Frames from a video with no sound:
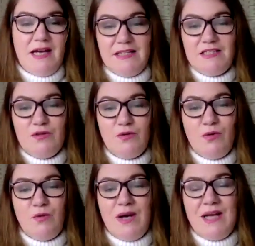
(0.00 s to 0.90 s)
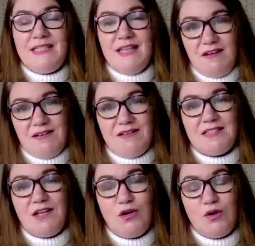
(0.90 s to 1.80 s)
And always
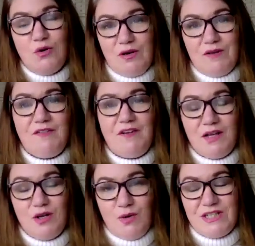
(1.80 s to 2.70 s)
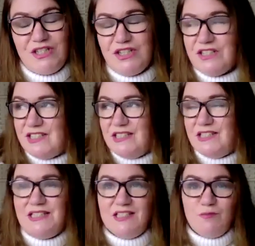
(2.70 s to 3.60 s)
ask qualifying questions.
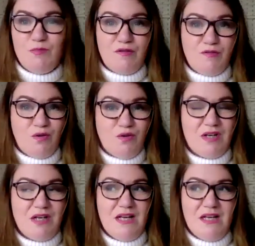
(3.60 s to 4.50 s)
This is number four.